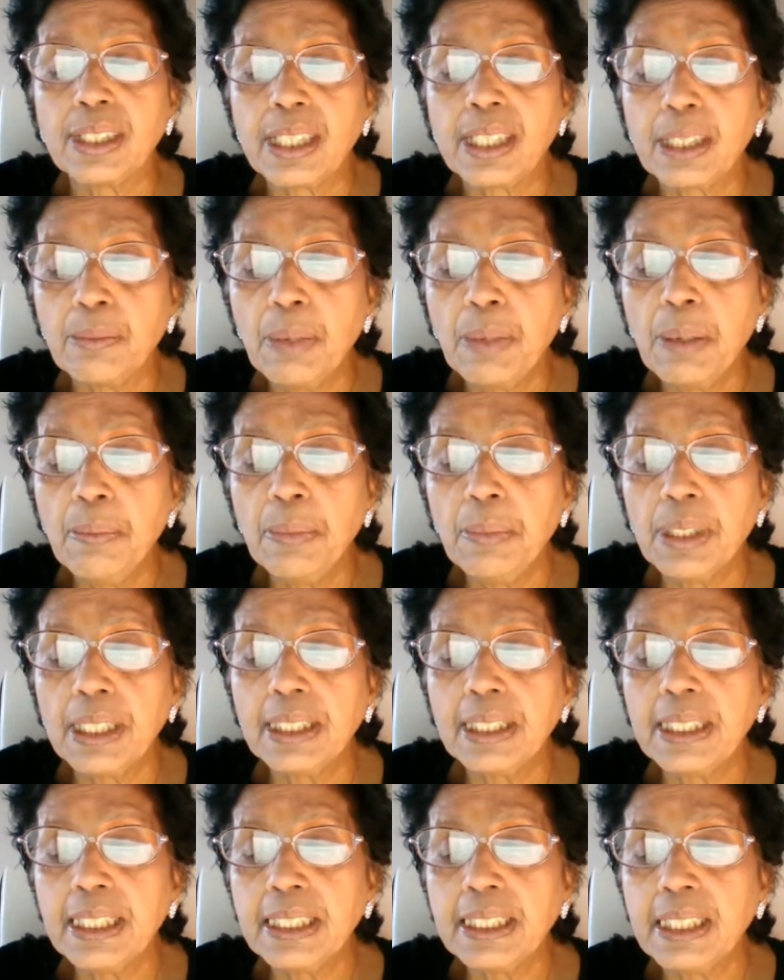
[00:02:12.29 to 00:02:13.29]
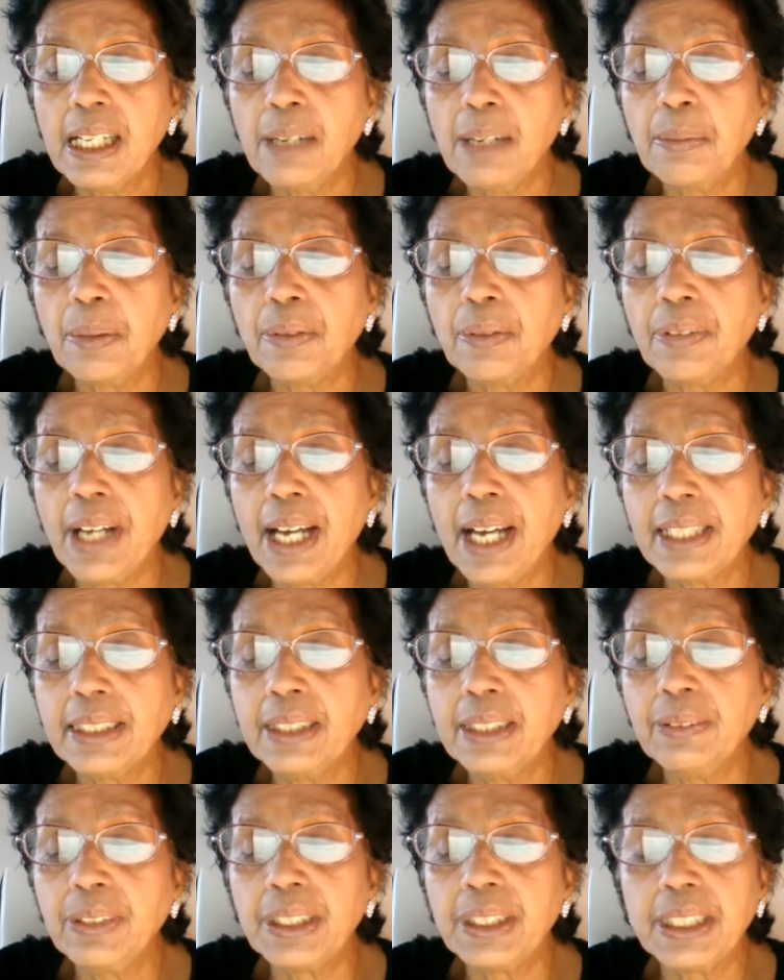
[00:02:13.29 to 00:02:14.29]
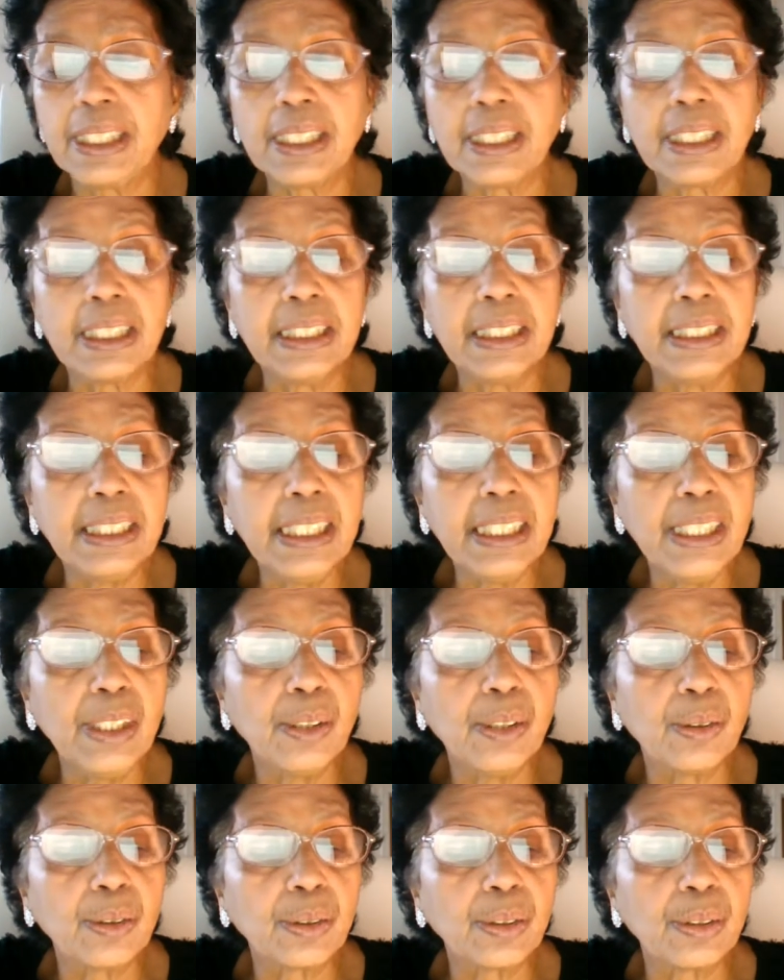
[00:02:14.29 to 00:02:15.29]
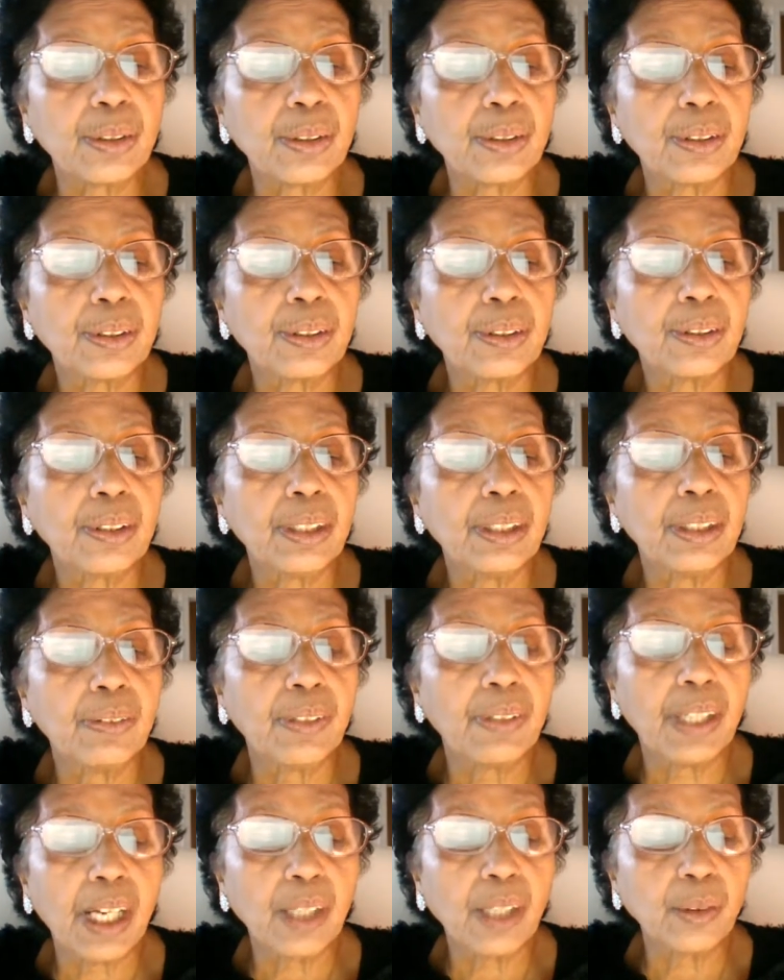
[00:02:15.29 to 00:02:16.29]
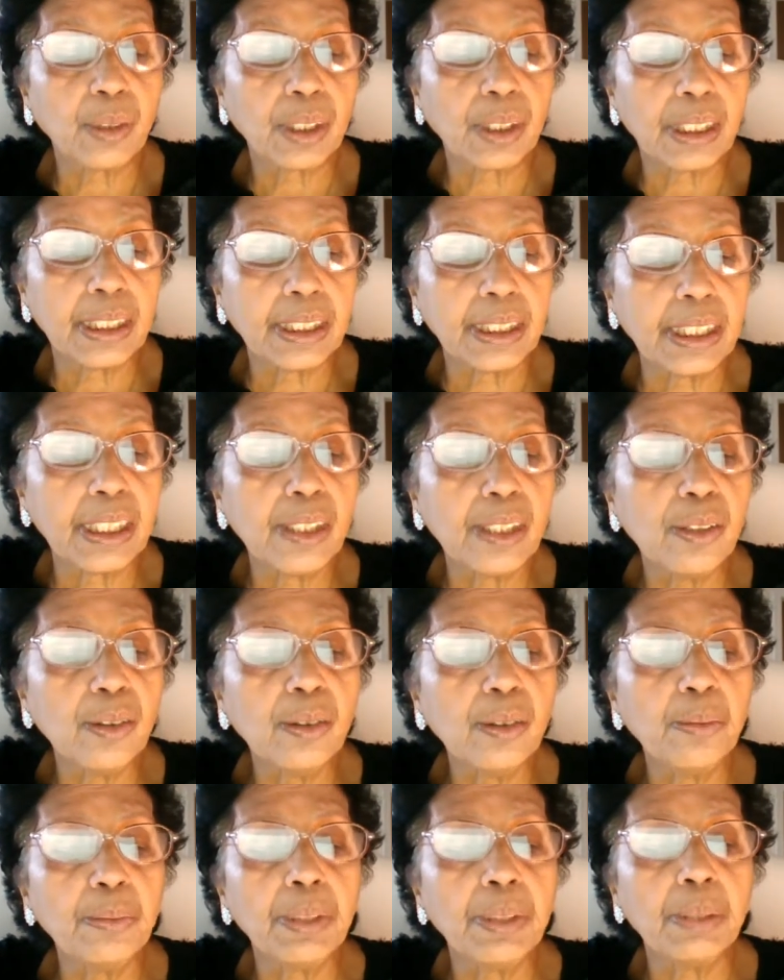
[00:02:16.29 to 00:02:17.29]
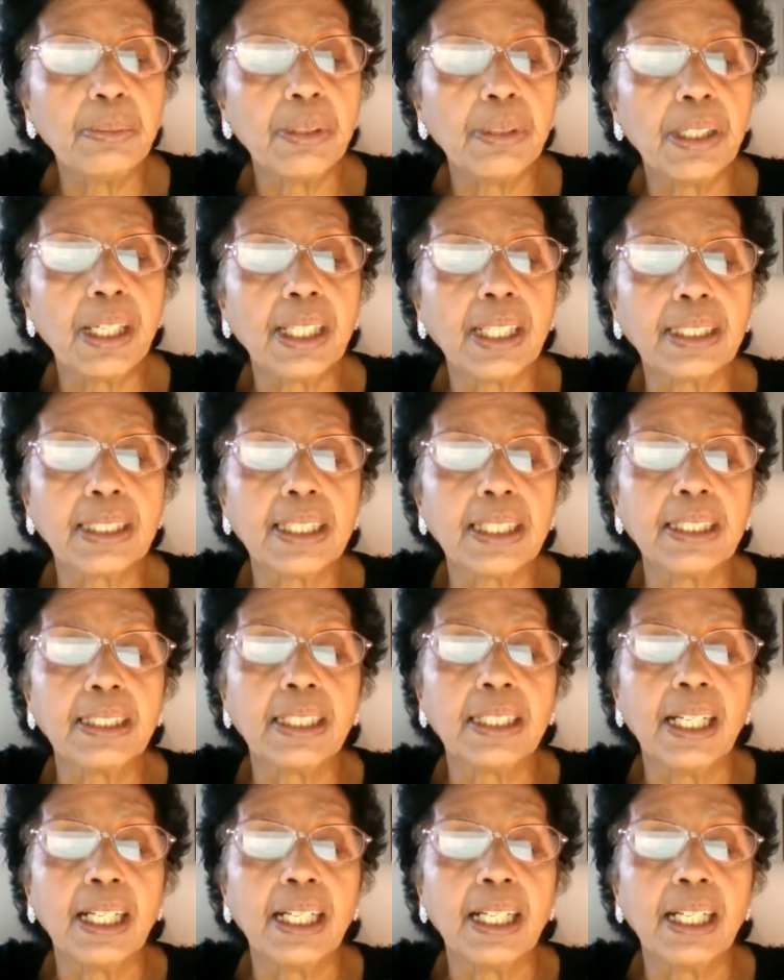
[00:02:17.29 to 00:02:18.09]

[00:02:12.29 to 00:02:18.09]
Remember, this type of activity continues. If allowed to continue, people like that